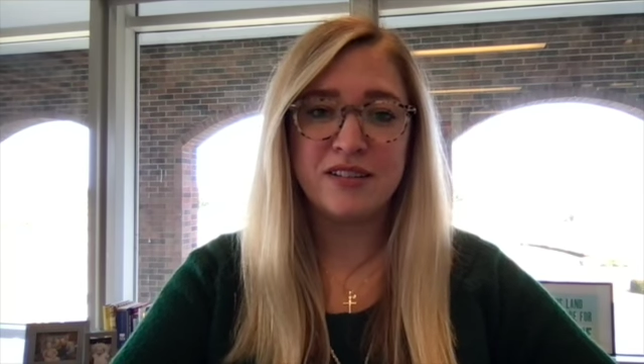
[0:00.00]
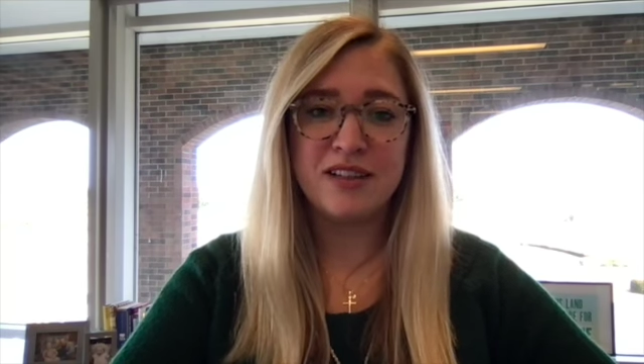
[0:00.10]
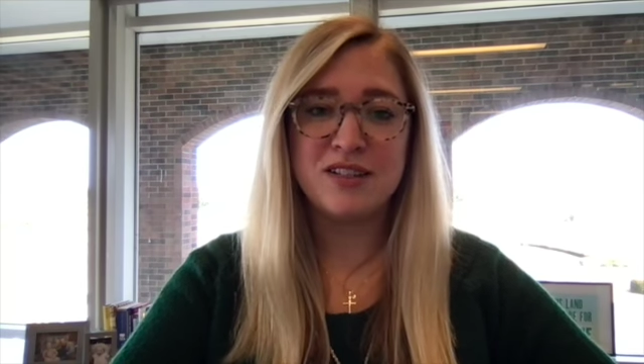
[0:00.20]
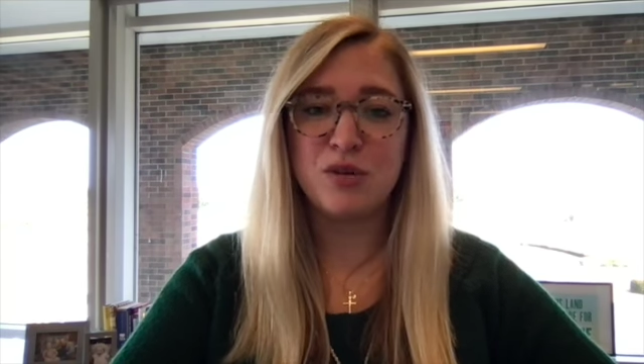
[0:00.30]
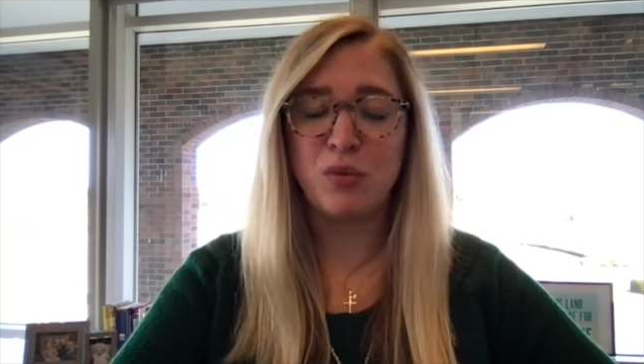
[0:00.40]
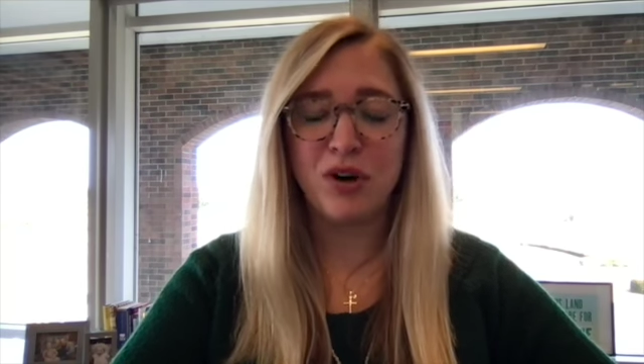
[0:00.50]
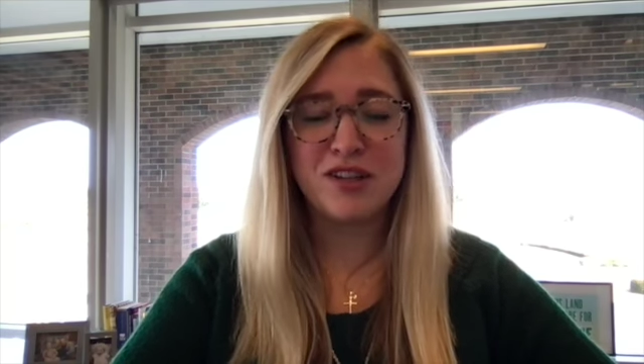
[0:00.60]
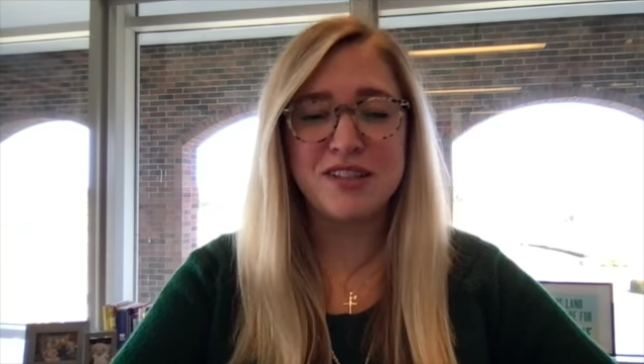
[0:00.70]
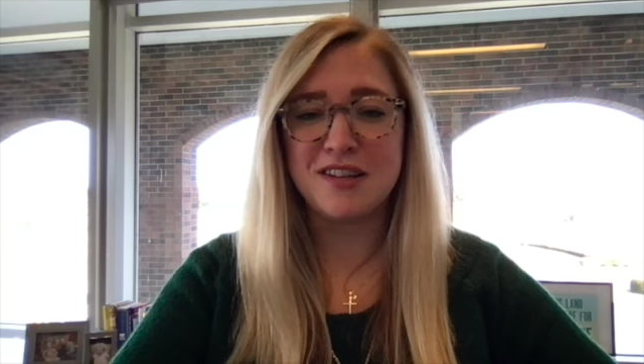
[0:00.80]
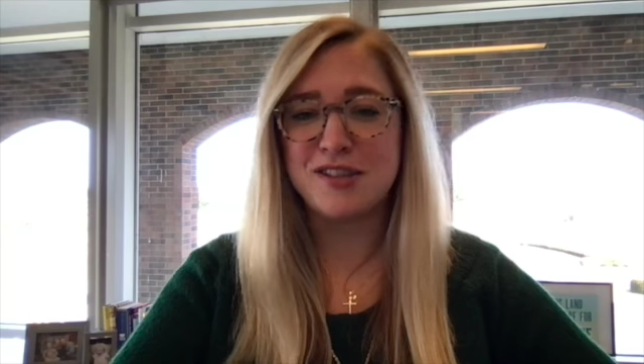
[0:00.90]
it's the
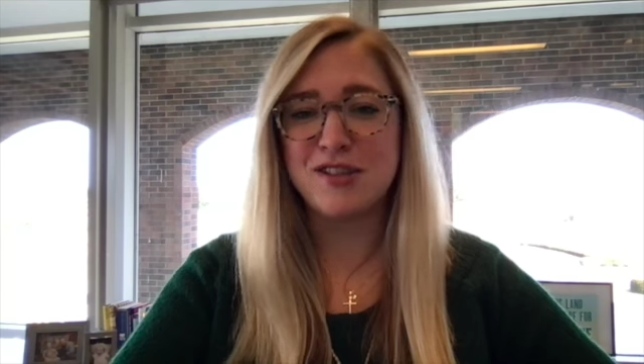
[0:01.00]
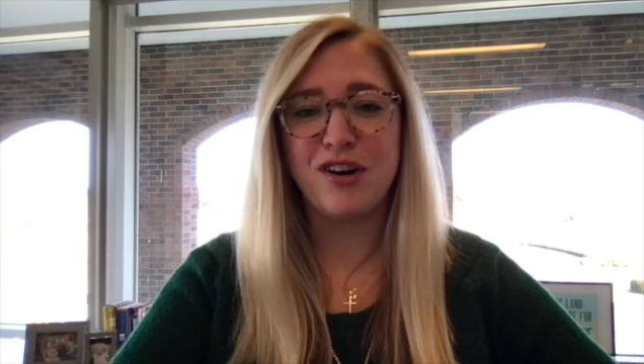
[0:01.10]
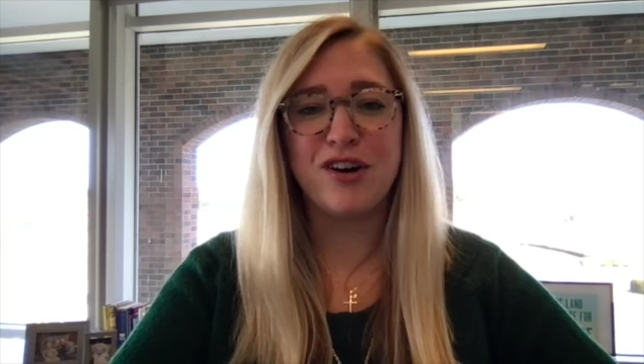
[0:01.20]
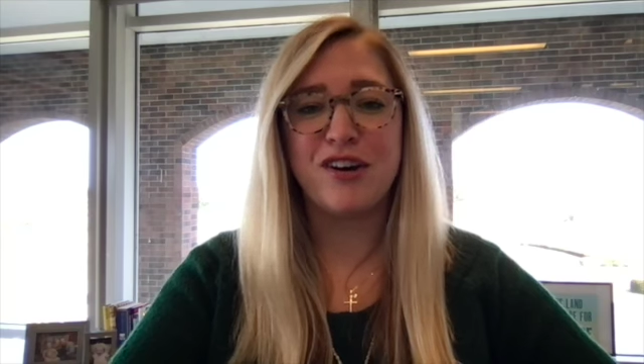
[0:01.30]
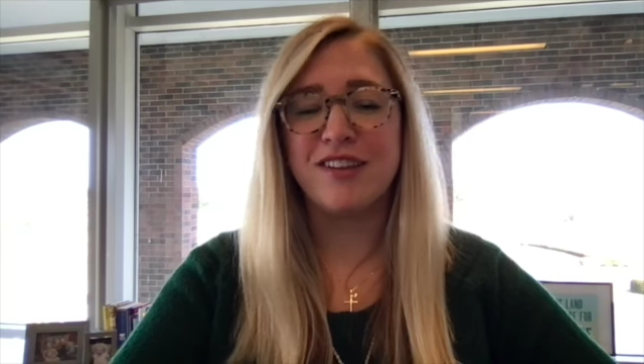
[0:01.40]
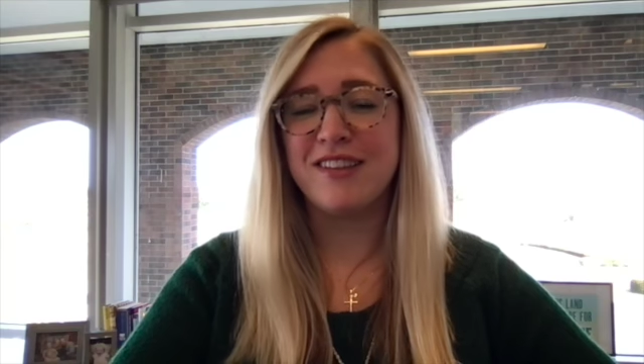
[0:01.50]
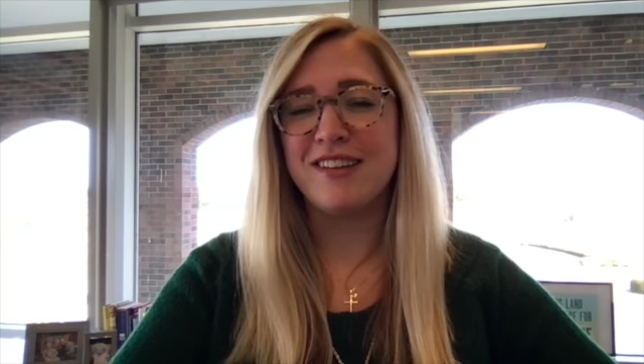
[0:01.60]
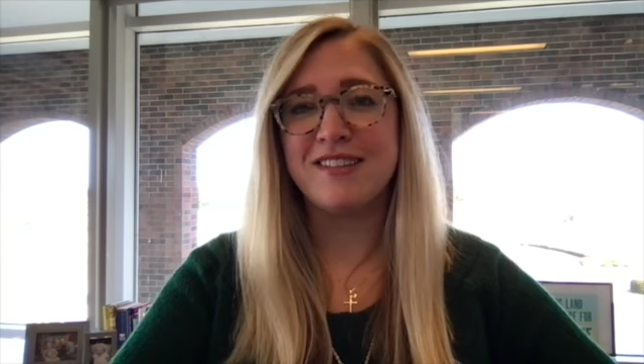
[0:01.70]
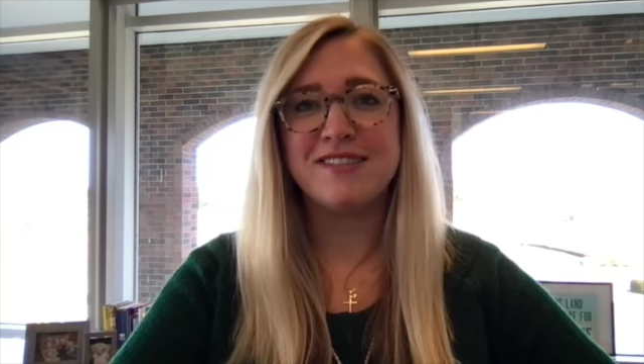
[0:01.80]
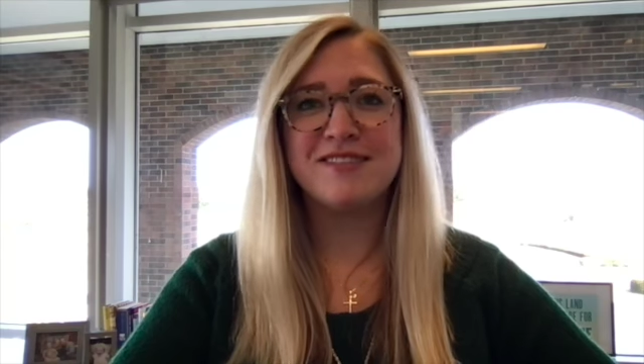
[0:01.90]
words in the song,
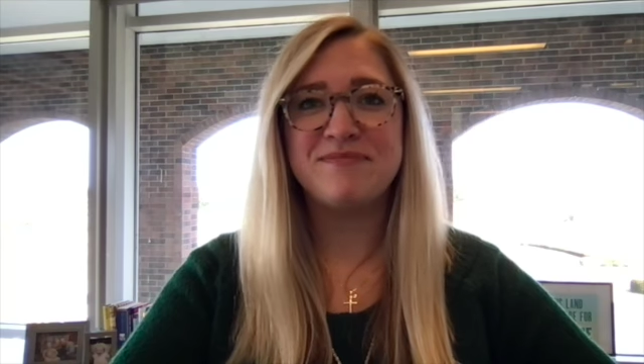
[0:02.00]
the